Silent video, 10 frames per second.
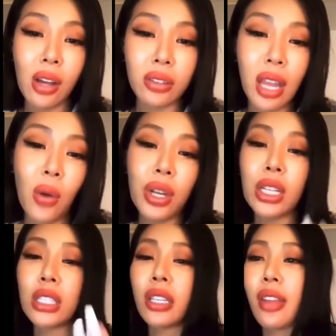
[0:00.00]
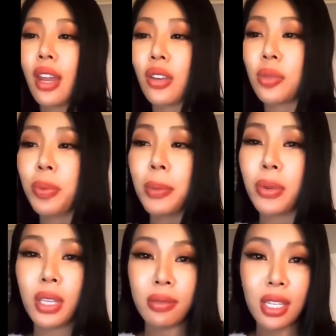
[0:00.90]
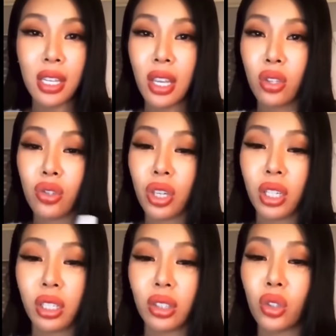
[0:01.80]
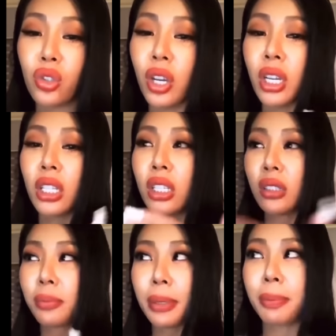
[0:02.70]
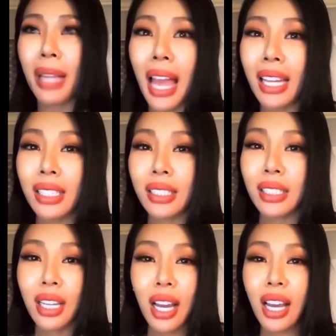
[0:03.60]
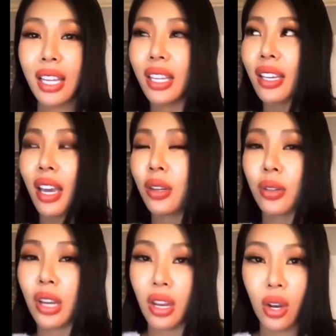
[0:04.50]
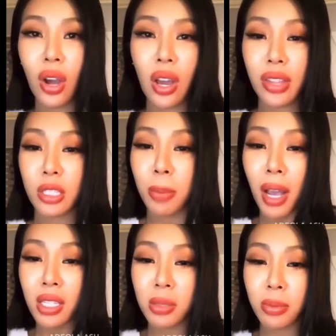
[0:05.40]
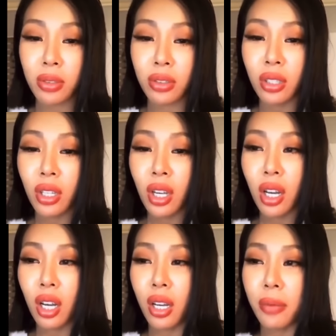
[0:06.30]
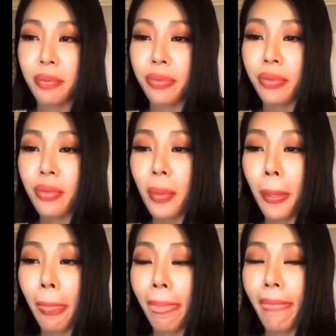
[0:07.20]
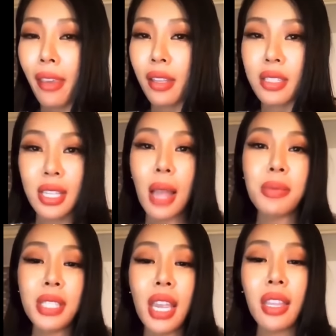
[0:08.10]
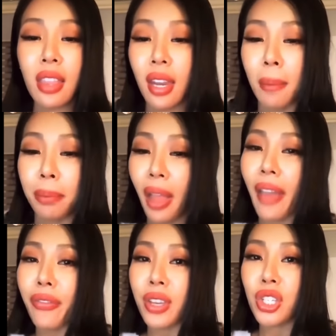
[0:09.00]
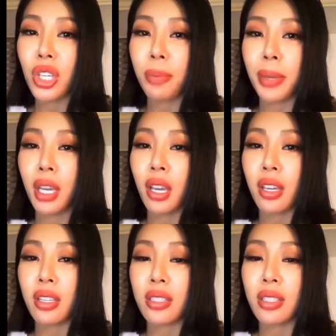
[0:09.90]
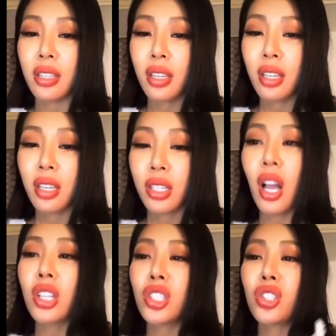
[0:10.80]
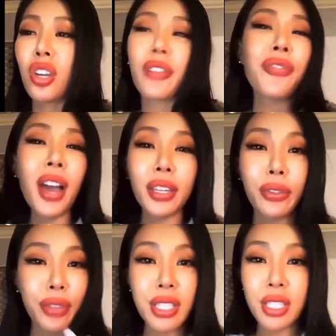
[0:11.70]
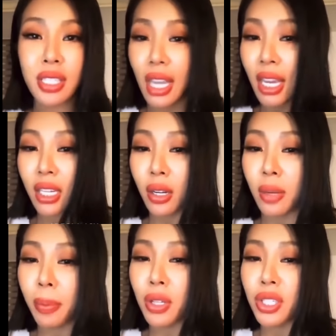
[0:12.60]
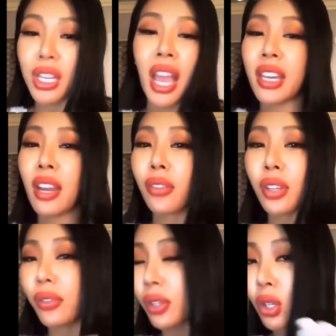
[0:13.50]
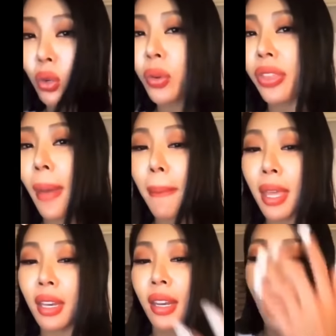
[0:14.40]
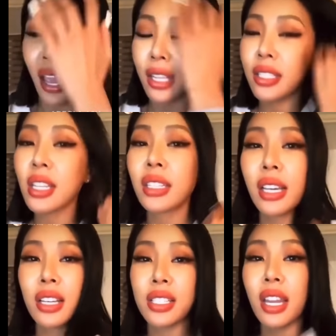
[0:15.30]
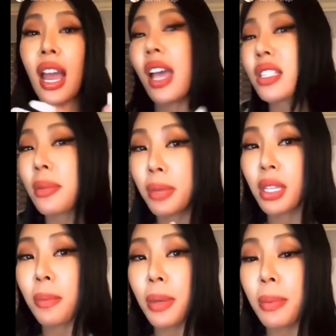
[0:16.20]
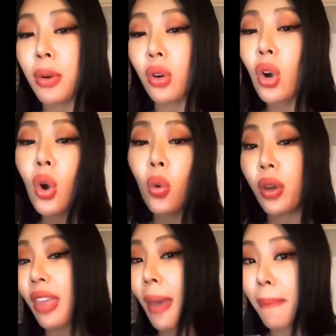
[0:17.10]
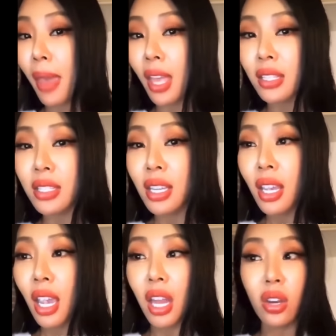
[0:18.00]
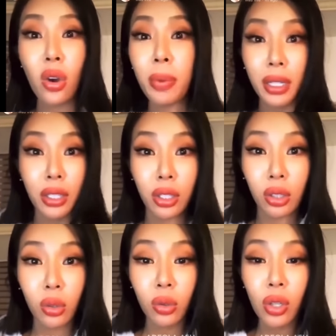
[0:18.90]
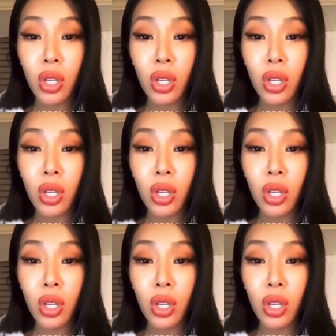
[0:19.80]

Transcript: I wanted to clear that out. People keep saying that you trying to you trying to be black. I, I don't know how that's possible. Um, stop saying that I'm blackfishing because y'all just trying to find a reason to hate on a person. I never even knew what that meant. And I asked, like I said, I asked a million people what that meant and nobody knew.